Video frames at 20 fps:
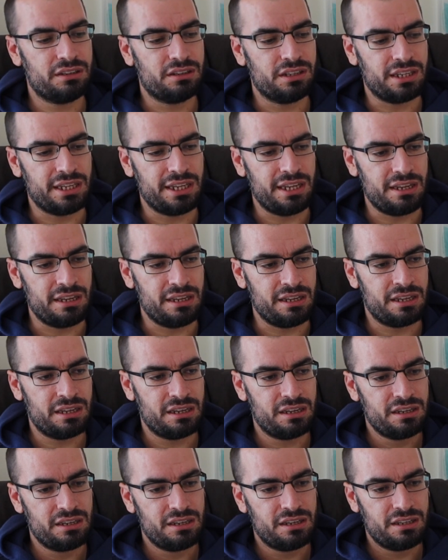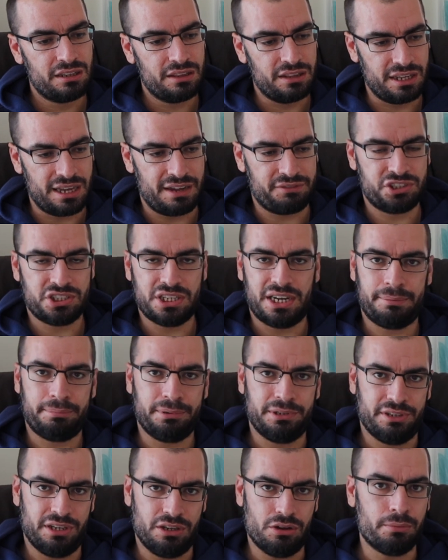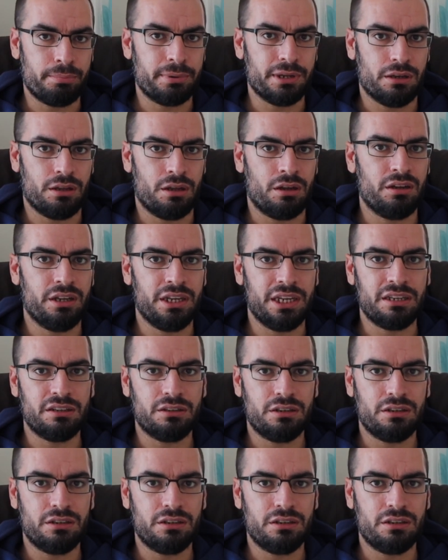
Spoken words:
they have sharpened it up a lot.